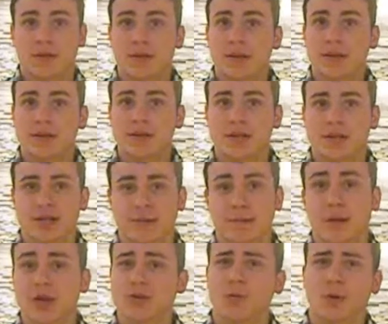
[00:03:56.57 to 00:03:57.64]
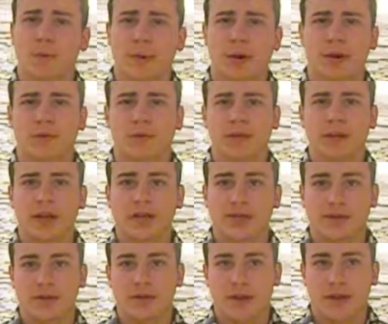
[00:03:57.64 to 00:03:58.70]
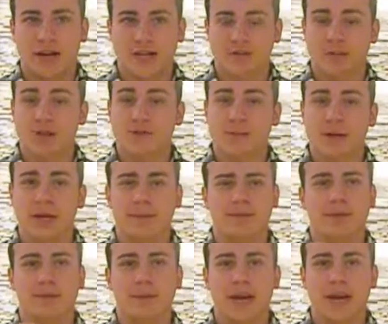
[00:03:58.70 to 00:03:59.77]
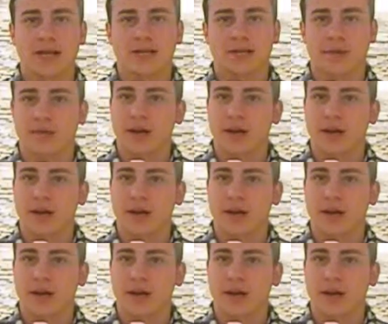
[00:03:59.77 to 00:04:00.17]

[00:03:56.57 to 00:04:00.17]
This is a much more powerful laser, as it must be able to pass